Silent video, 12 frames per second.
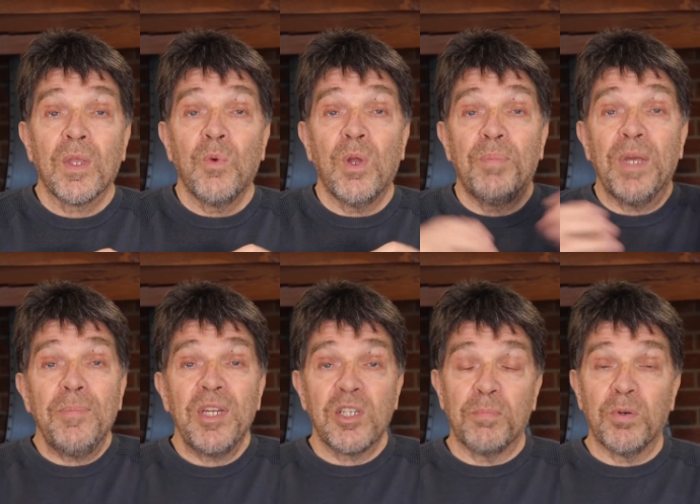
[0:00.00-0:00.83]
When
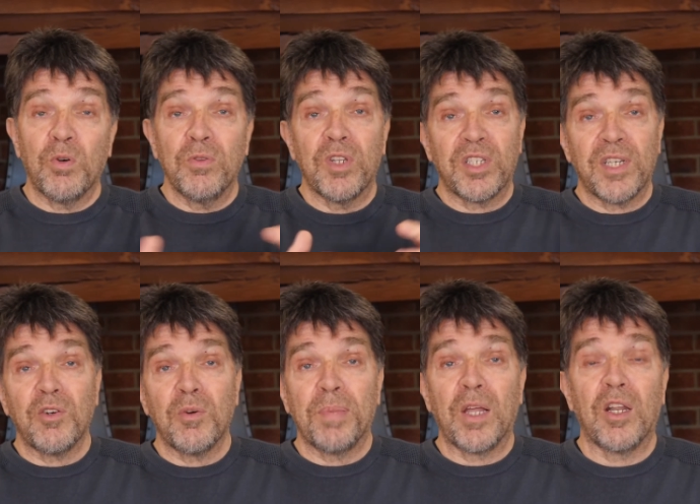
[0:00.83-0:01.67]
babies are born, the
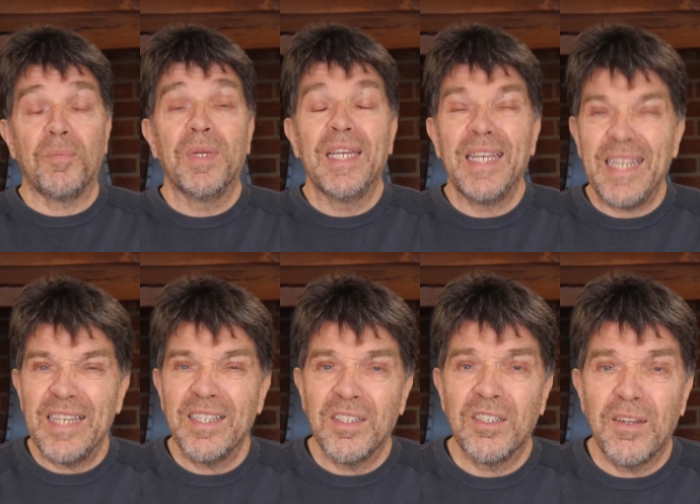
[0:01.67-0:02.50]
cerebellum
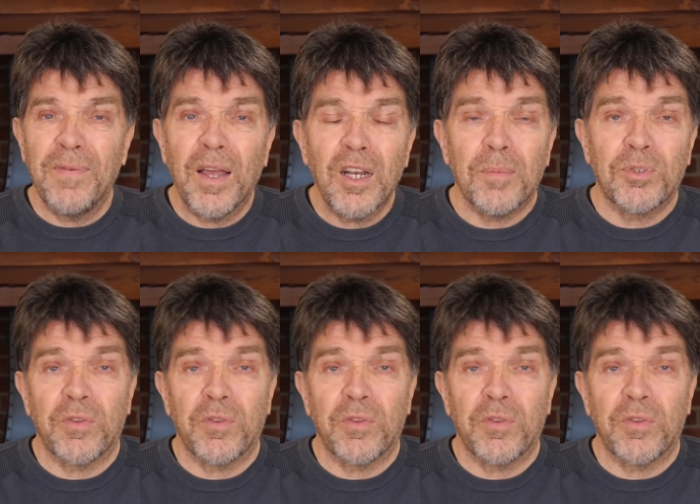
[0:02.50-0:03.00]
isn't developed,